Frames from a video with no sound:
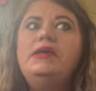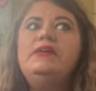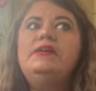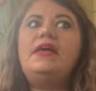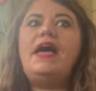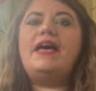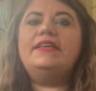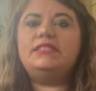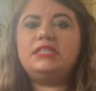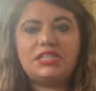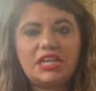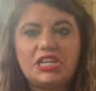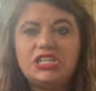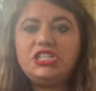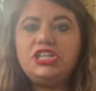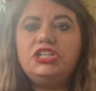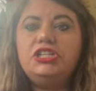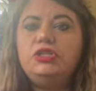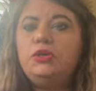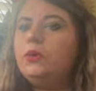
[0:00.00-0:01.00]

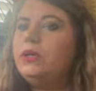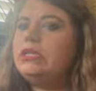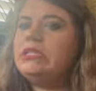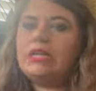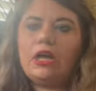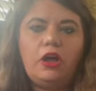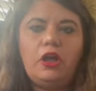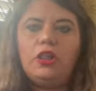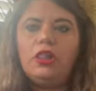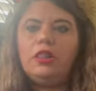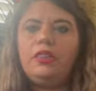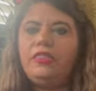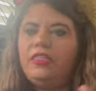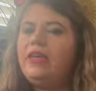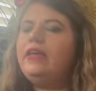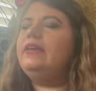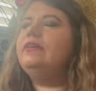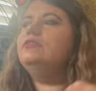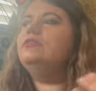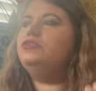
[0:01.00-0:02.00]
hesitation towards all
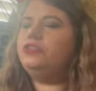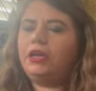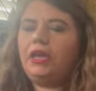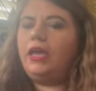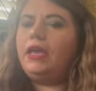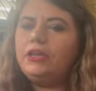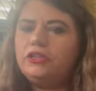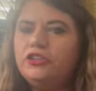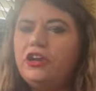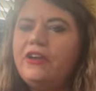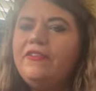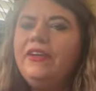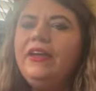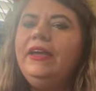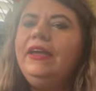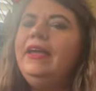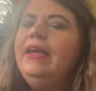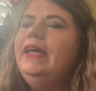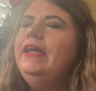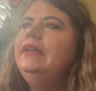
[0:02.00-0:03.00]
things drinking and
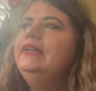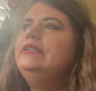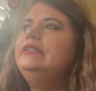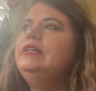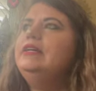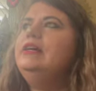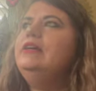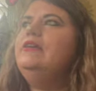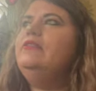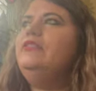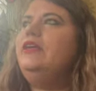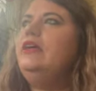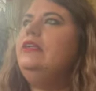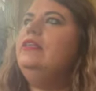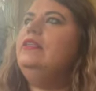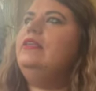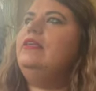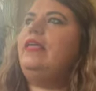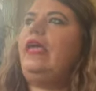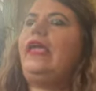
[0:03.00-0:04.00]
driving. And
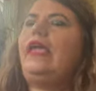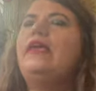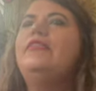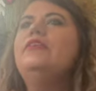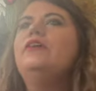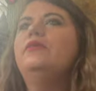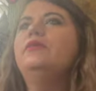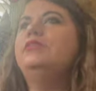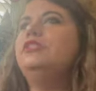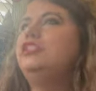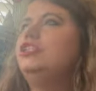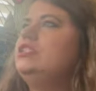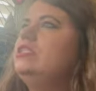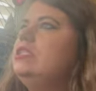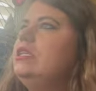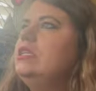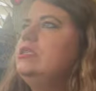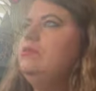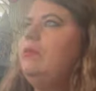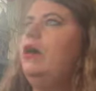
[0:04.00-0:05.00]
then like, and there was just
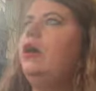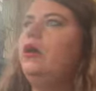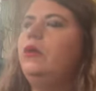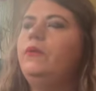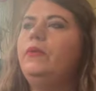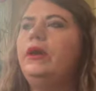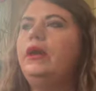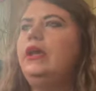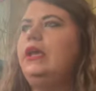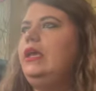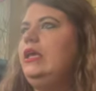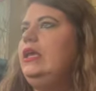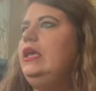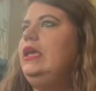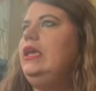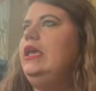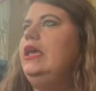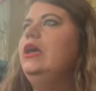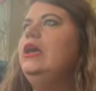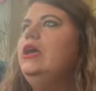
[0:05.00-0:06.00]
this part where
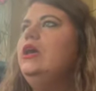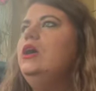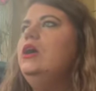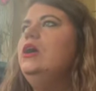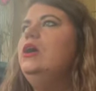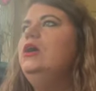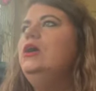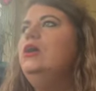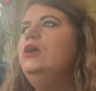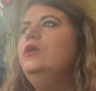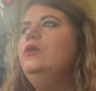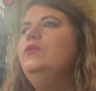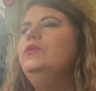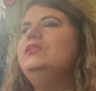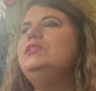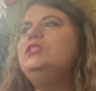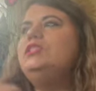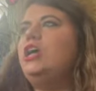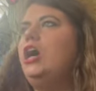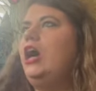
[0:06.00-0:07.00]
he
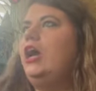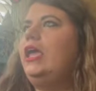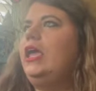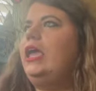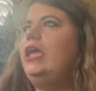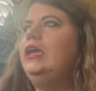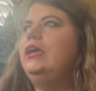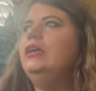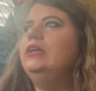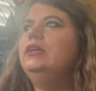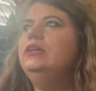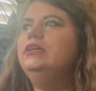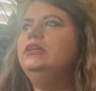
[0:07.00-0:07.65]
was talking